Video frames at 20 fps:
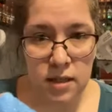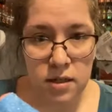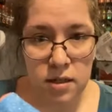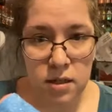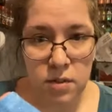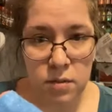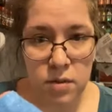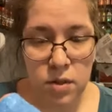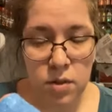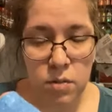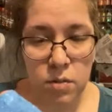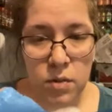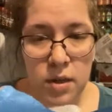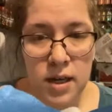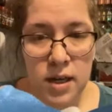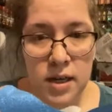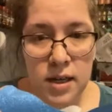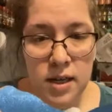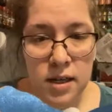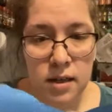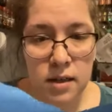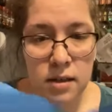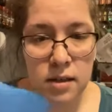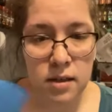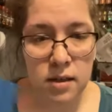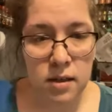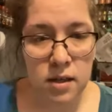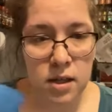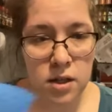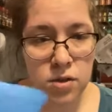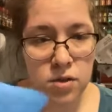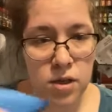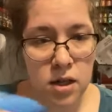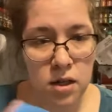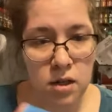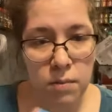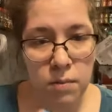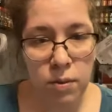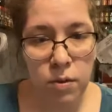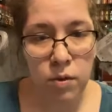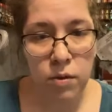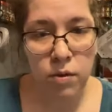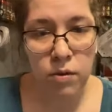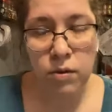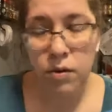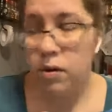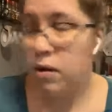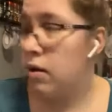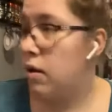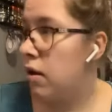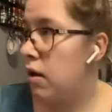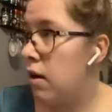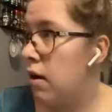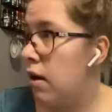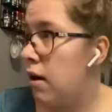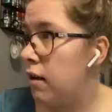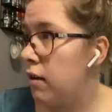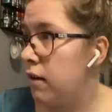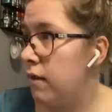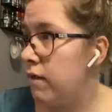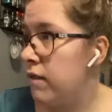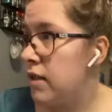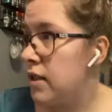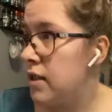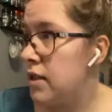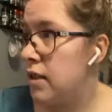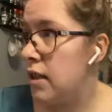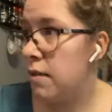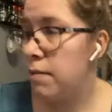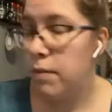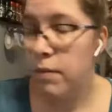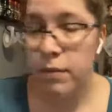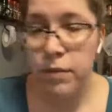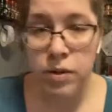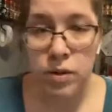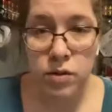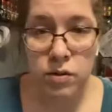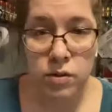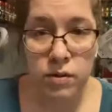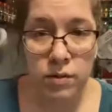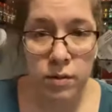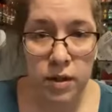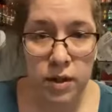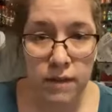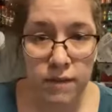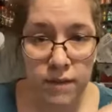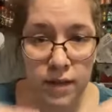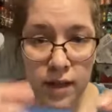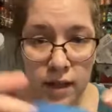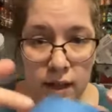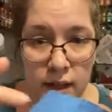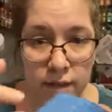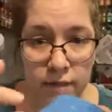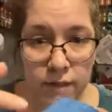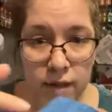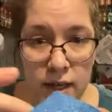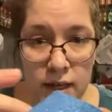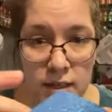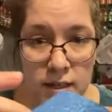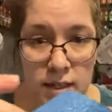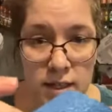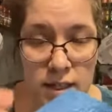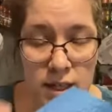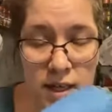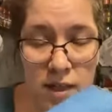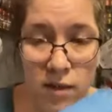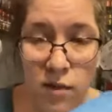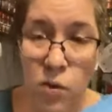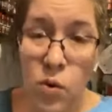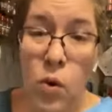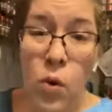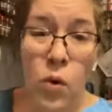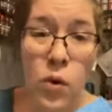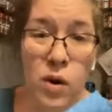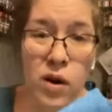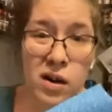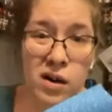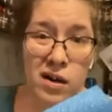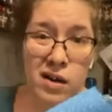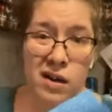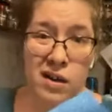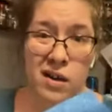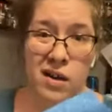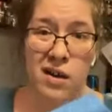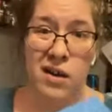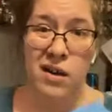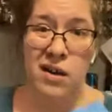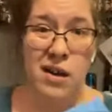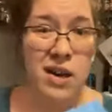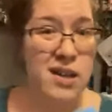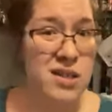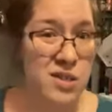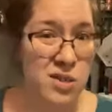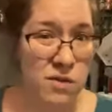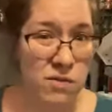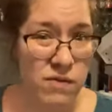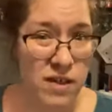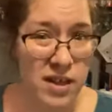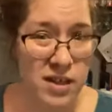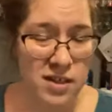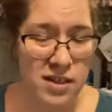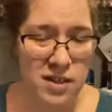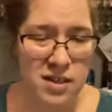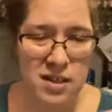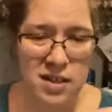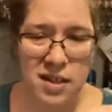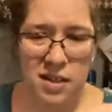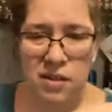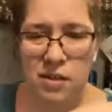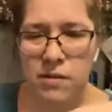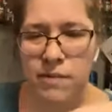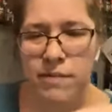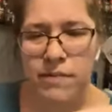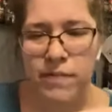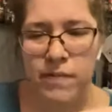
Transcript: So when you're weeding and trying to pull all of this up, when you're doing really fi like fine detail or not so fine detail,